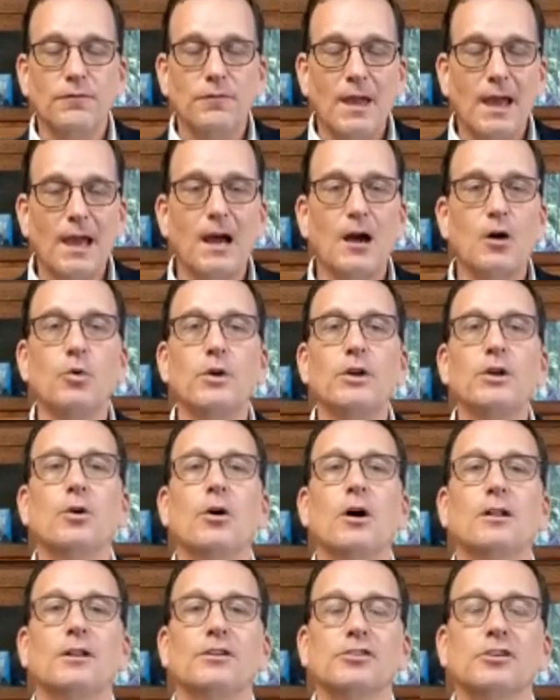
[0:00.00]
how we
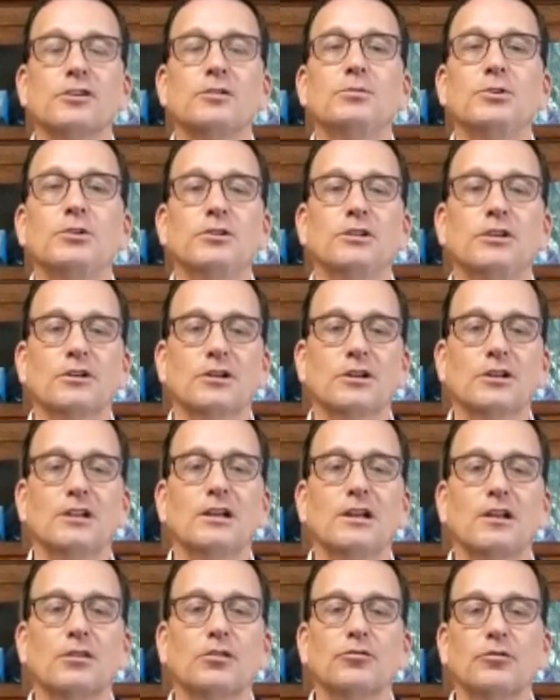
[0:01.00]
all as a community are going to
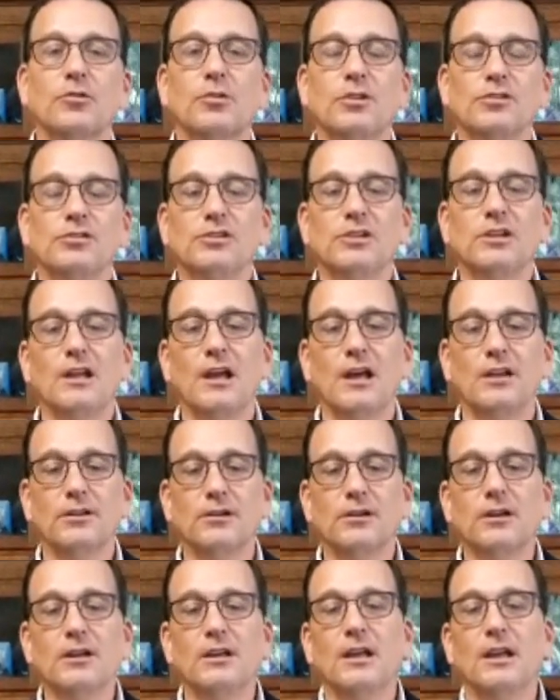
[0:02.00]
get through this
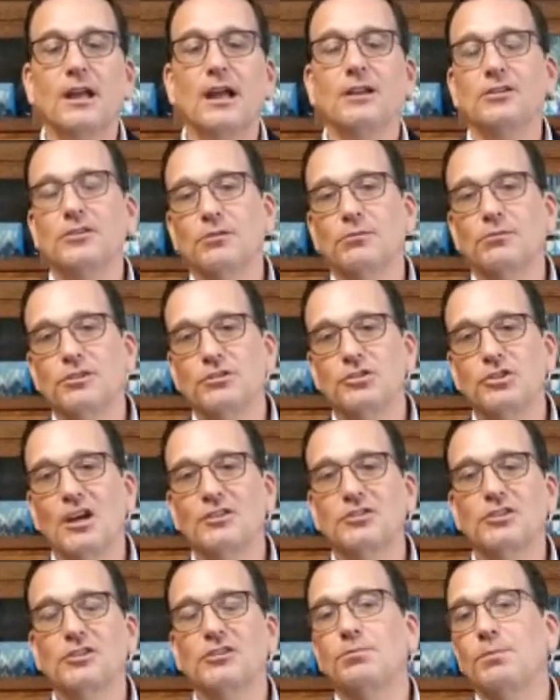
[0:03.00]
together, and some
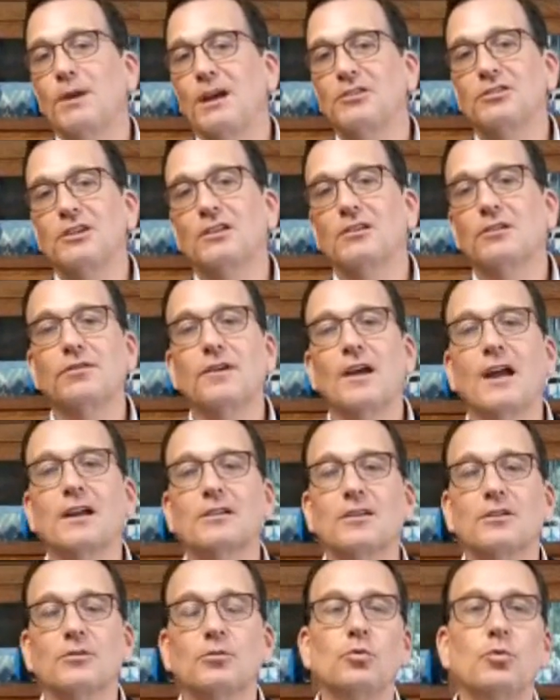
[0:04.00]
suggestions based on the
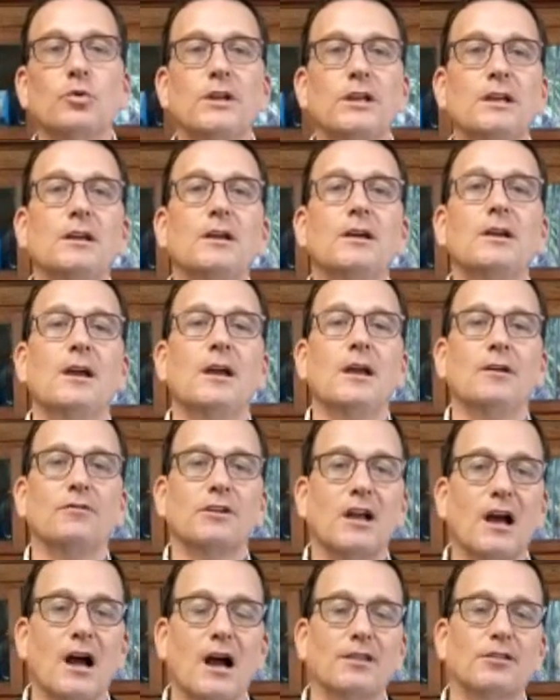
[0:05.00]
fact that we have
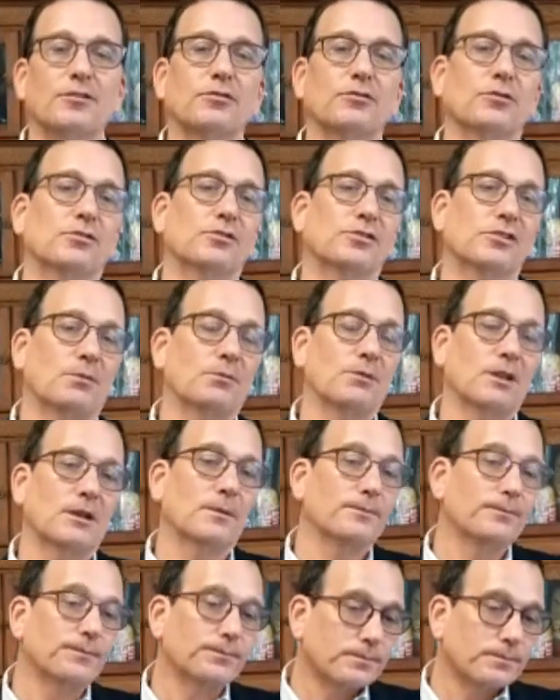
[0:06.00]
gone through something,